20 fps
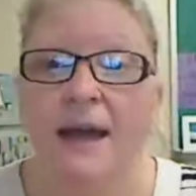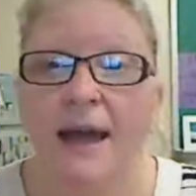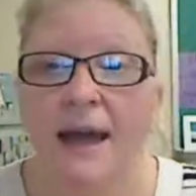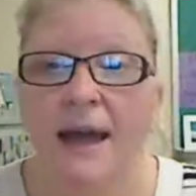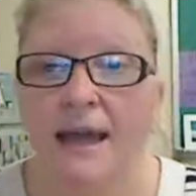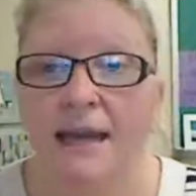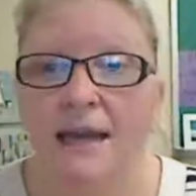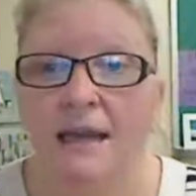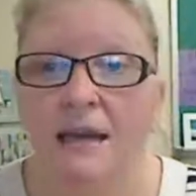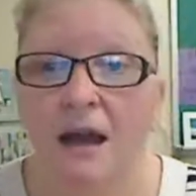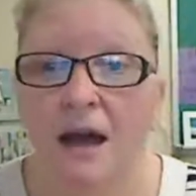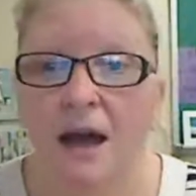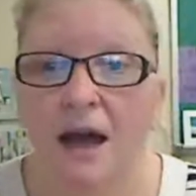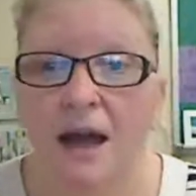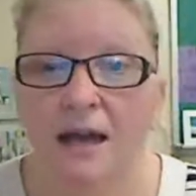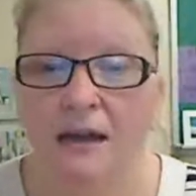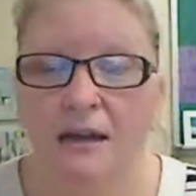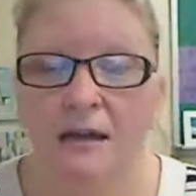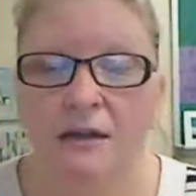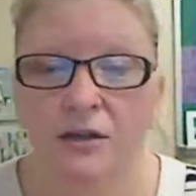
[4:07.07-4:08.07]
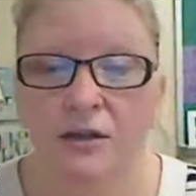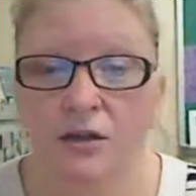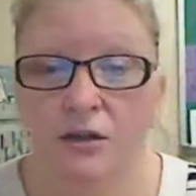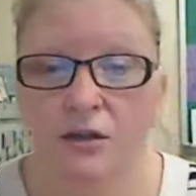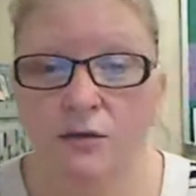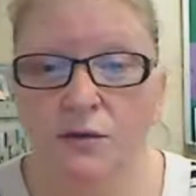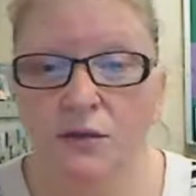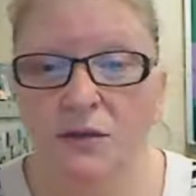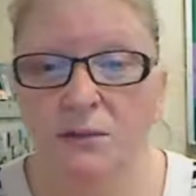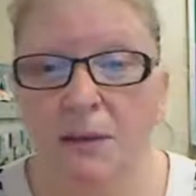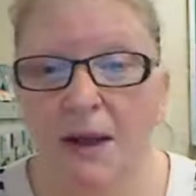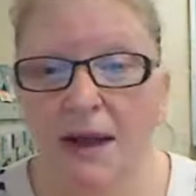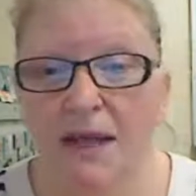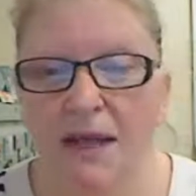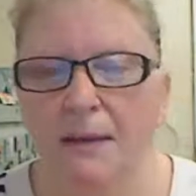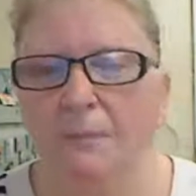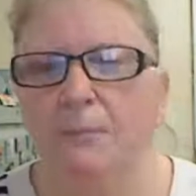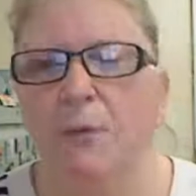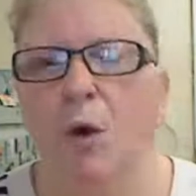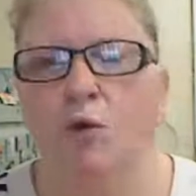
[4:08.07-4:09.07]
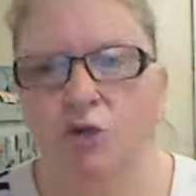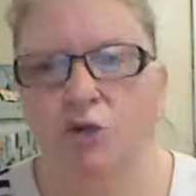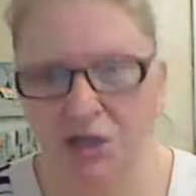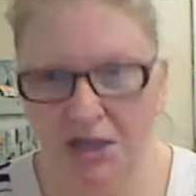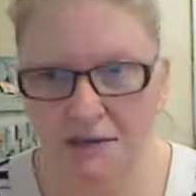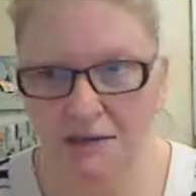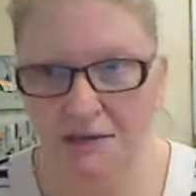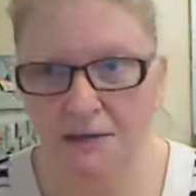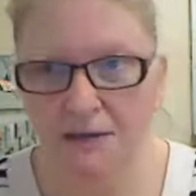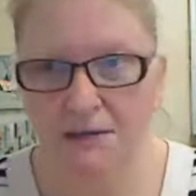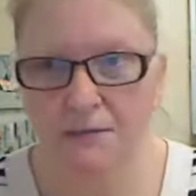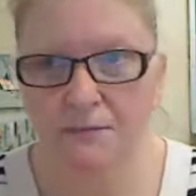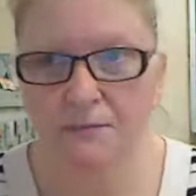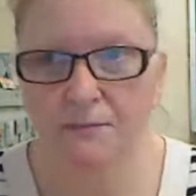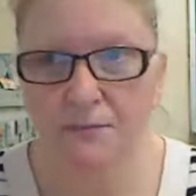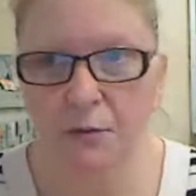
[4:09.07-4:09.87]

and not use my emotions,